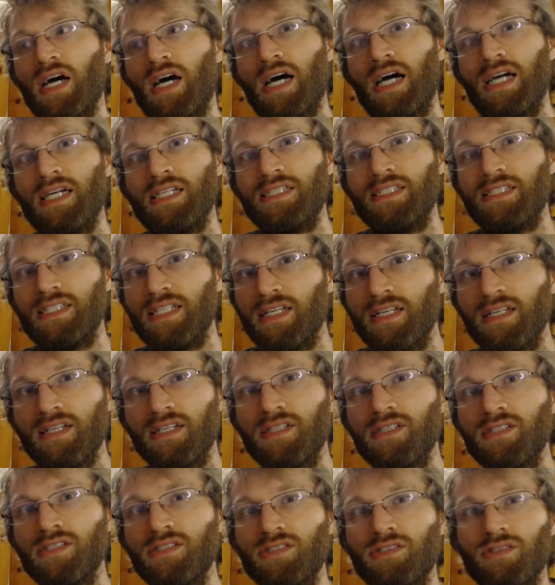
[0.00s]

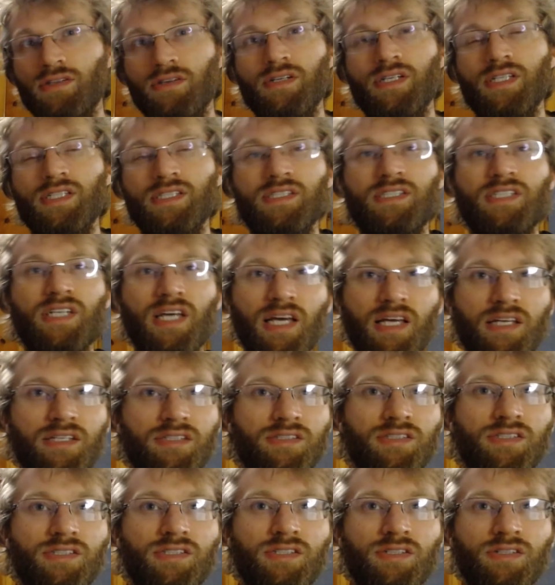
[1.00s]
ideas or
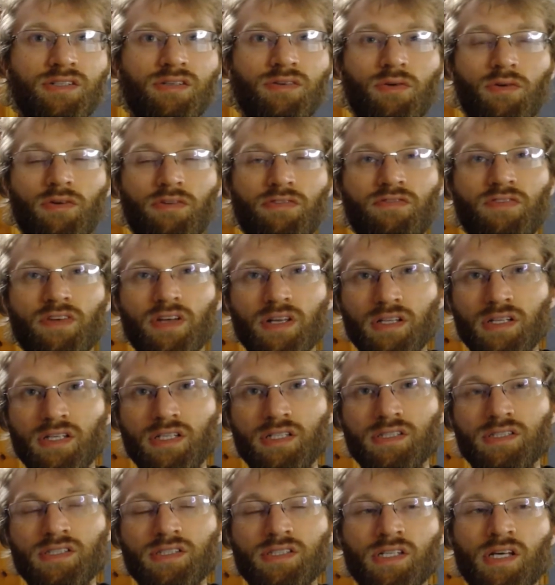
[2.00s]
intent or
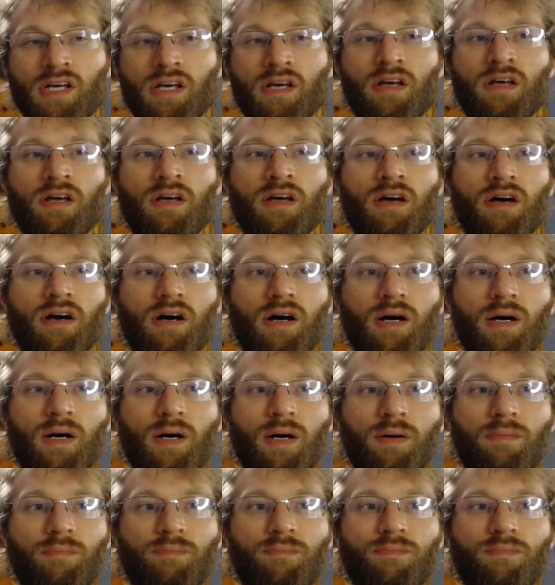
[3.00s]
feelings.
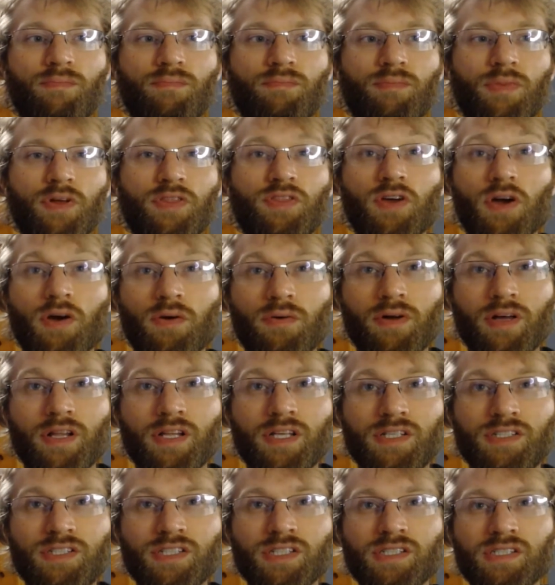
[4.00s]
but they're
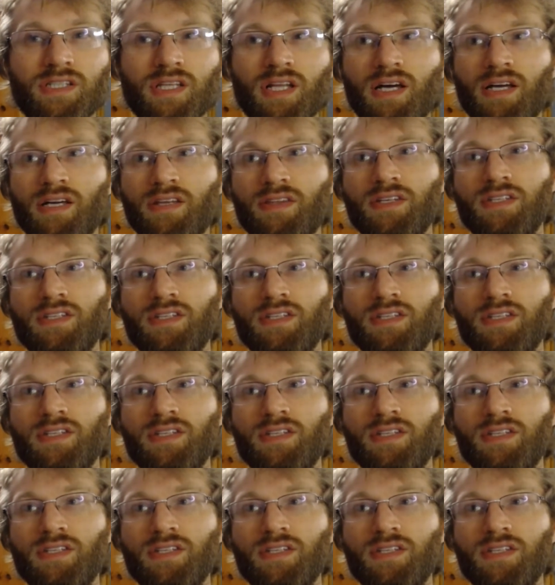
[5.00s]
really just like